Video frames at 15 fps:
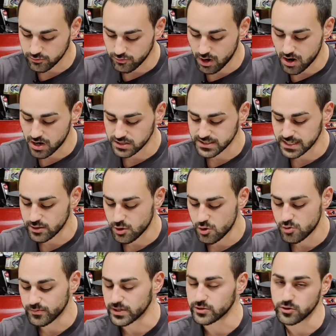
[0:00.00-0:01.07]
garage, at
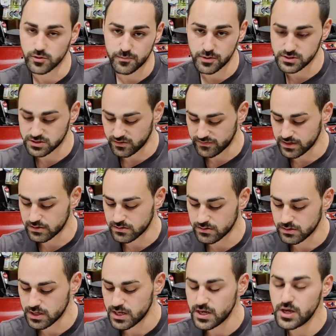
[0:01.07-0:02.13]
home, on your own personal
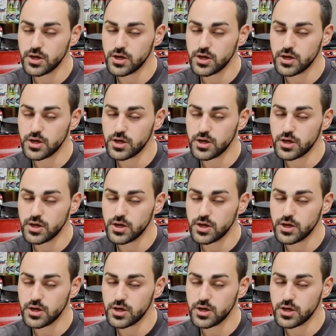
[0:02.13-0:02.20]
vehicle,